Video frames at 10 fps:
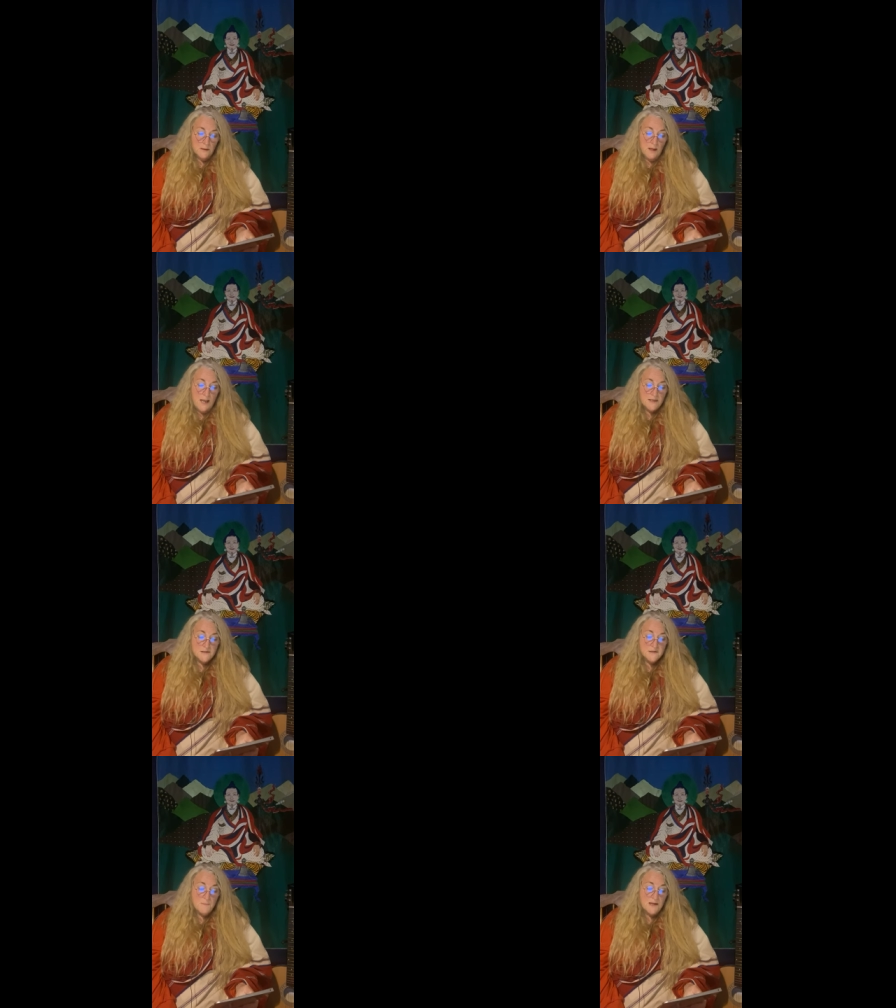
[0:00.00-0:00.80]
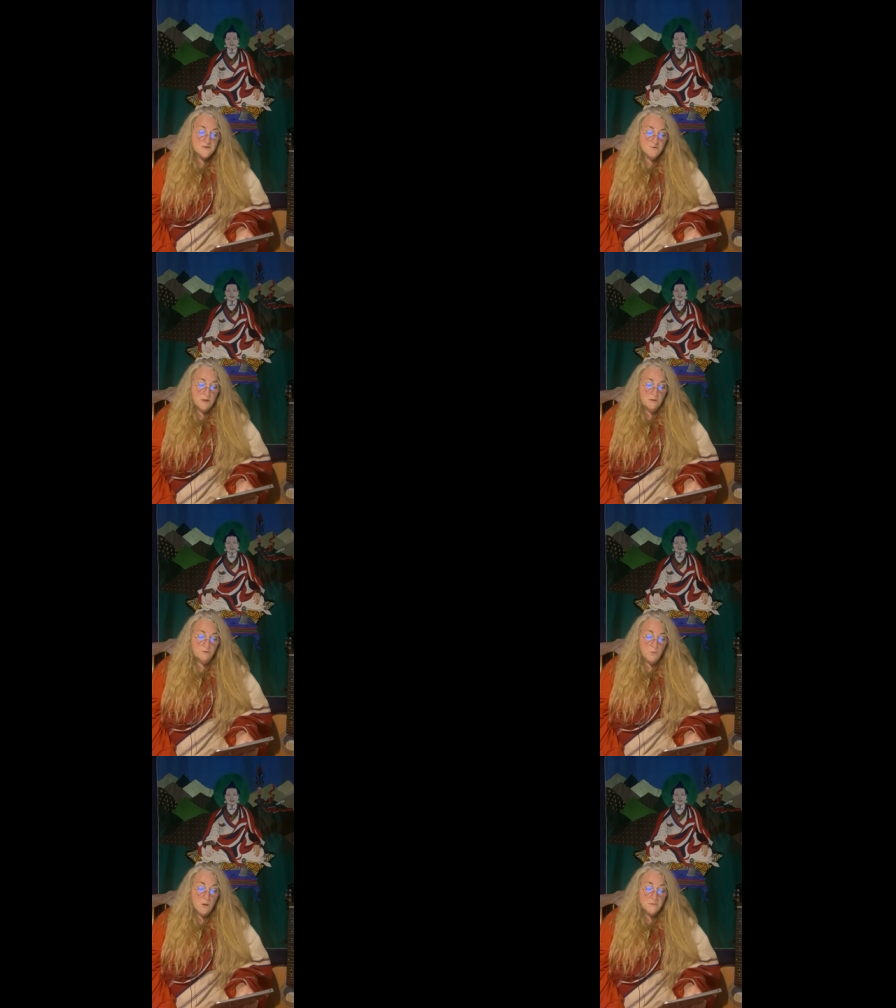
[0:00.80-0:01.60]
I had a smattering
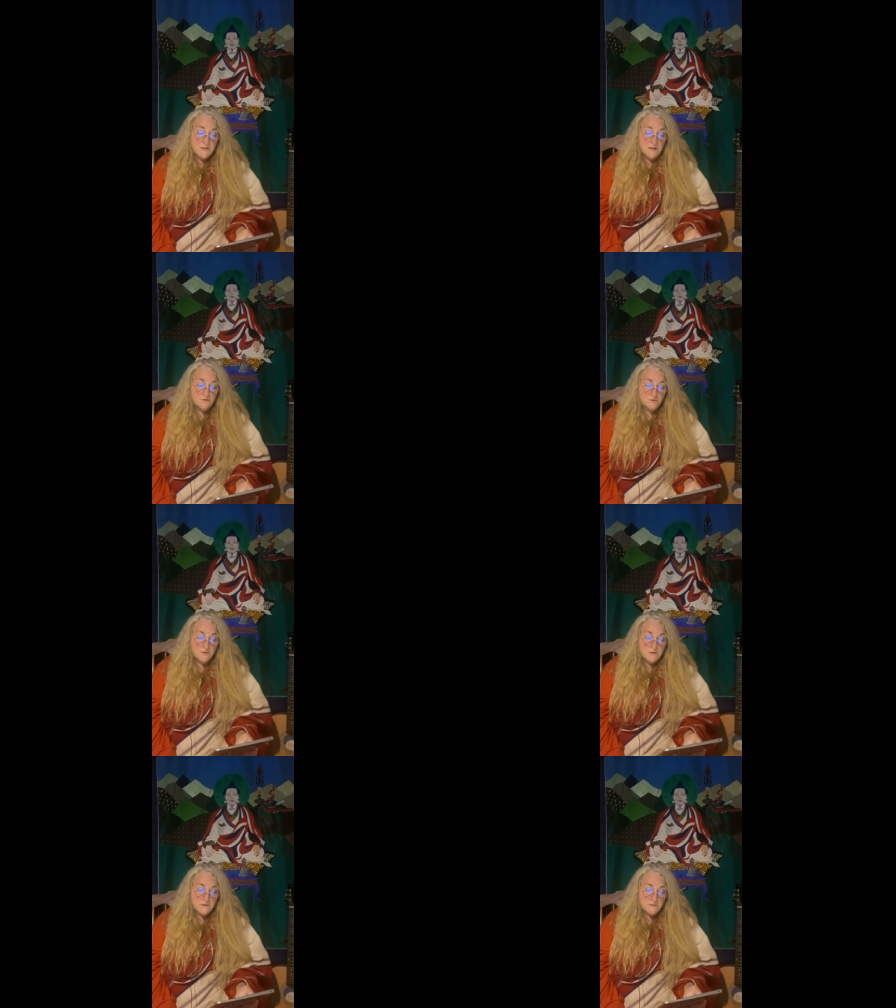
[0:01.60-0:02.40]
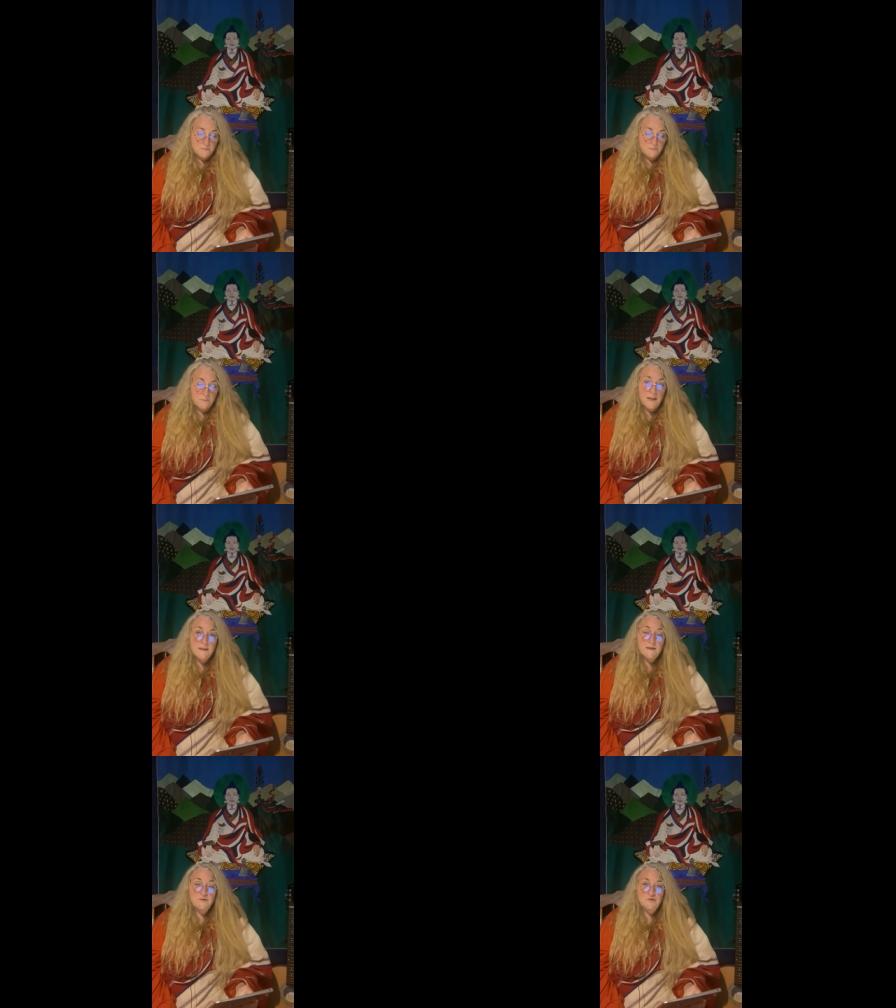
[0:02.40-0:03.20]
of quotations,
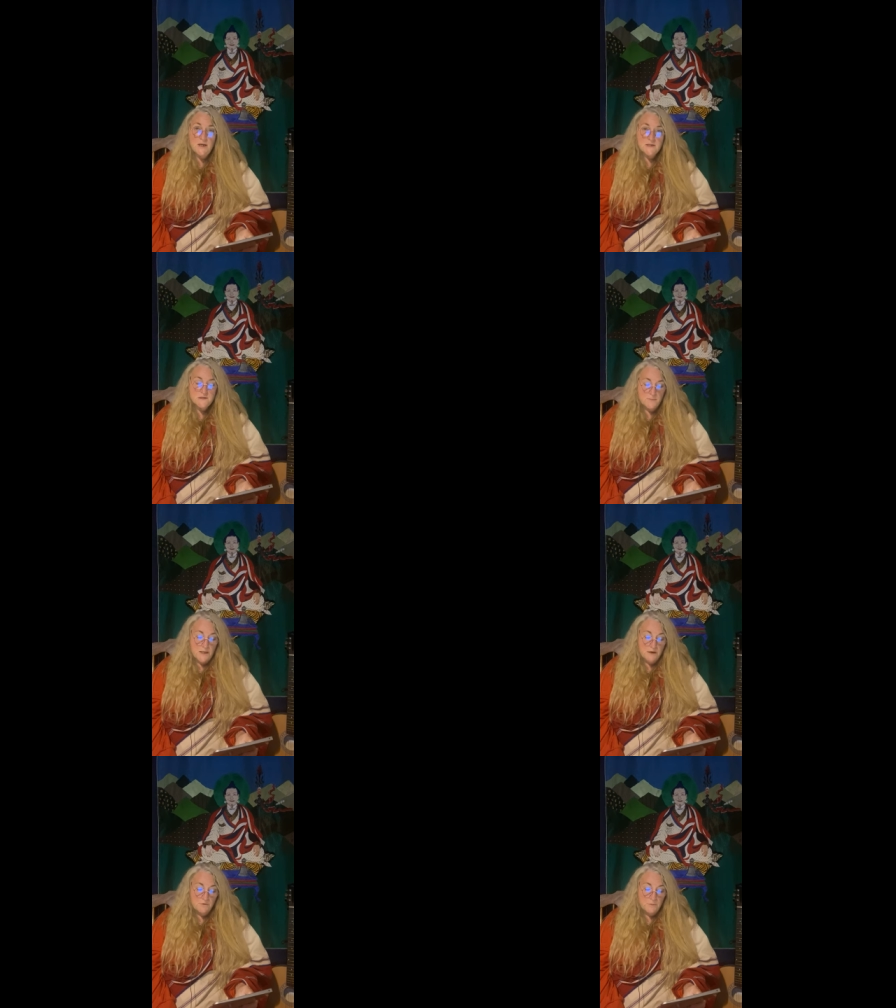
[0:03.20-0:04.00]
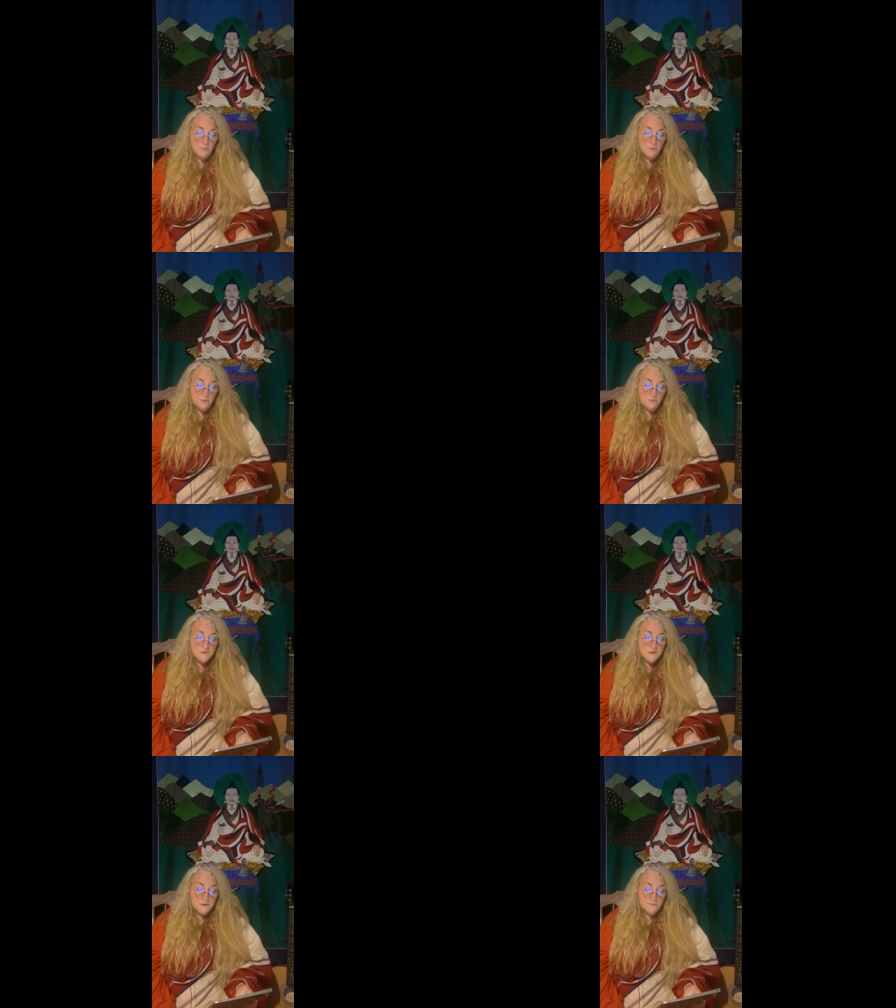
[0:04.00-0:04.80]
mainly Shakespeare and
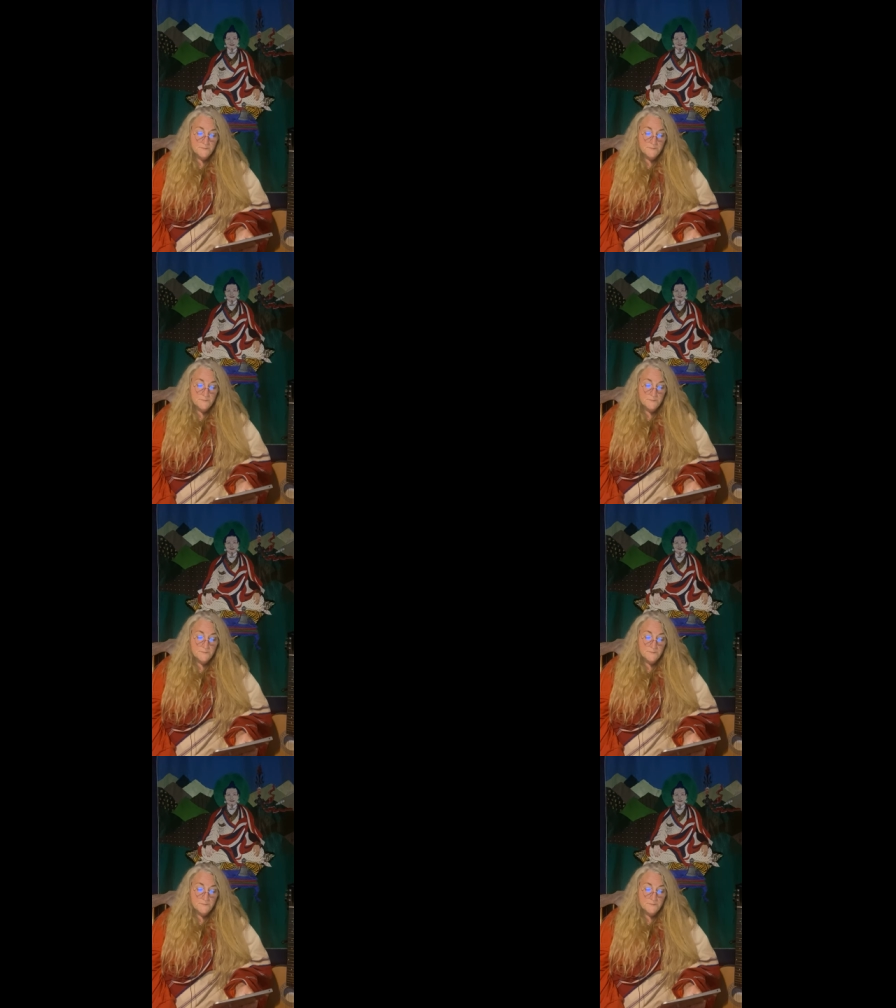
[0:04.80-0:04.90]
blues.